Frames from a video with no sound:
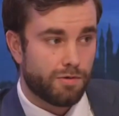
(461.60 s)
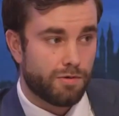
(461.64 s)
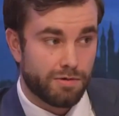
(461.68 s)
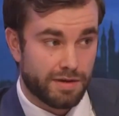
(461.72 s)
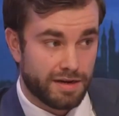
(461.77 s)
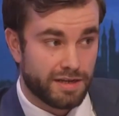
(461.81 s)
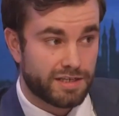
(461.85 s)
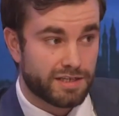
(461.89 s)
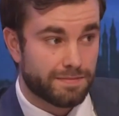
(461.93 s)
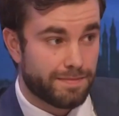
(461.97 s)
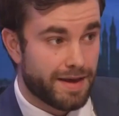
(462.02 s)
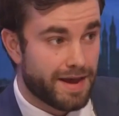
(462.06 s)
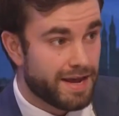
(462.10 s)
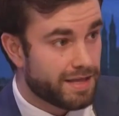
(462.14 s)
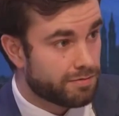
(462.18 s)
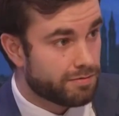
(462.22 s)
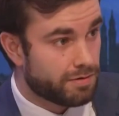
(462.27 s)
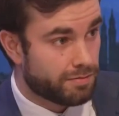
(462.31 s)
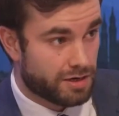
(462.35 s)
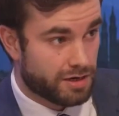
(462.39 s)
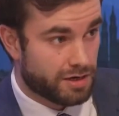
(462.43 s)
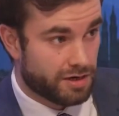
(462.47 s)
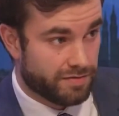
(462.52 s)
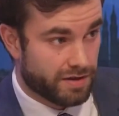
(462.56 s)
Well, we need to make
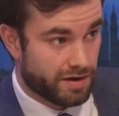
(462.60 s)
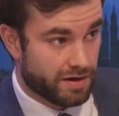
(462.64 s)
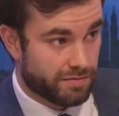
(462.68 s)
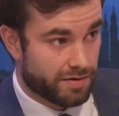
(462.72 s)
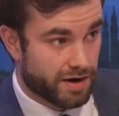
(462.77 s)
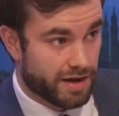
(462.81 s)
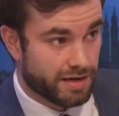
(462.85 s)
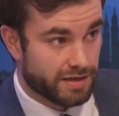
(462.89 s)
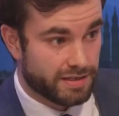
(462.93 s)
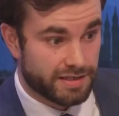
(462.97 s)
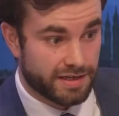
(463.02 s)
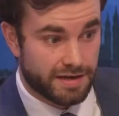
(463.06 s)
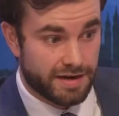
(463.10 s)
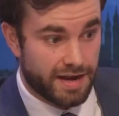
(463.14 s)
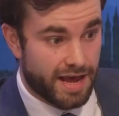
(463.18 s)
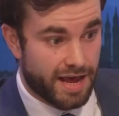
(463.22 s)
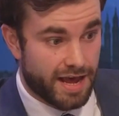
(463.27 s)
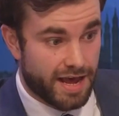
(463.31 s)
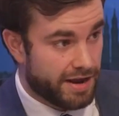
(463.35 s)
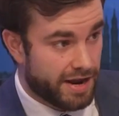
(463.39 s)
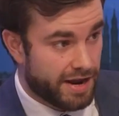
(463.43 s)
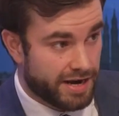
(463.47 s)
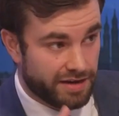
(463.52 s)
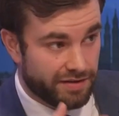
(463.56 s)
them aware of their rights. And
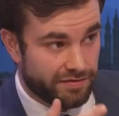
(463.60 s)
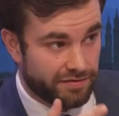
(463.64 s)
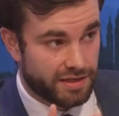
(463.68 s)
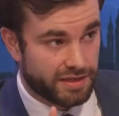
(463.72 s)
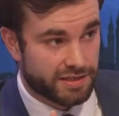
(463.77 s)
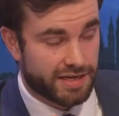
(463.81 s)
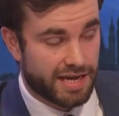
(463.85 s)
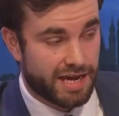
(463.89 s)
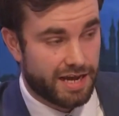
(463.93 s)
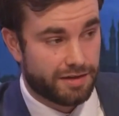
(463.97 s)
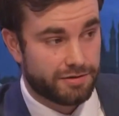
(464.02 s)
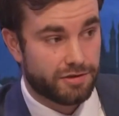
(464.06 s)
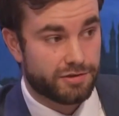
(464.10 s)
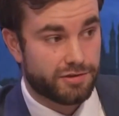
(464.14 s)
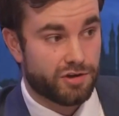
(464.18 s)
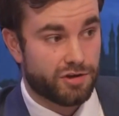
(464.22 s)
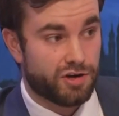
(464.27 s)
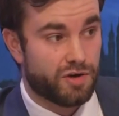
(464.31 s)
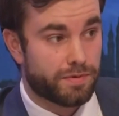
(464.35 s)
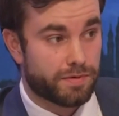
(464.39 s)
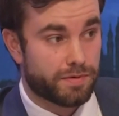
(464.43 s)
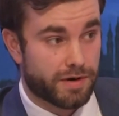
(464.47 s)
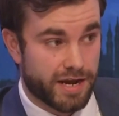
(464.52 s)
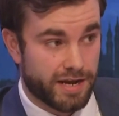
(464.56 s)
any of these councils that
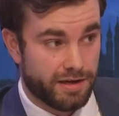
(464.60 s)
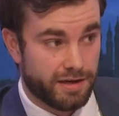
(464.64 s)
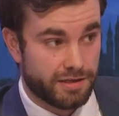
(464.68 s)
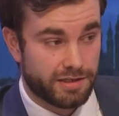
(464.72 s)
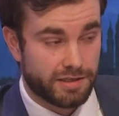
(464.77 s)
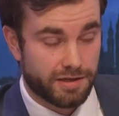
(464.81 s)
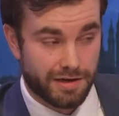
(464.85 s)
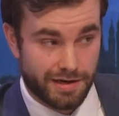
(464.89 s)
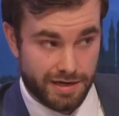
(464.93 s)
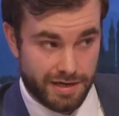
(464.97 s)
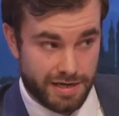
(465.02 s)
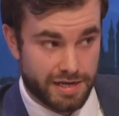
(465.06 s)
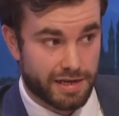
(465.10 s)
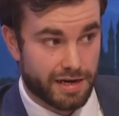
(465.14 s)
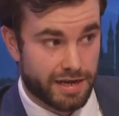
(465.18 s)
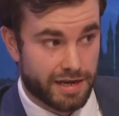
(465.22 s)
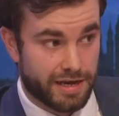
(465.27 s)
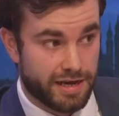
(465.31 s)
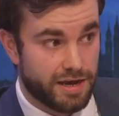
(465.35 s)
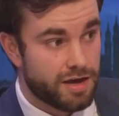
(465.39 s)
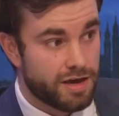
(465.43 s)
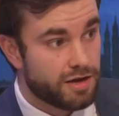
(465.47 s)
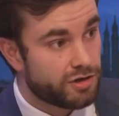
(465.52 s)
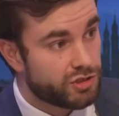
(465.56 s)
operate
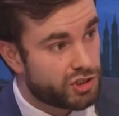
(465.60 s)
legally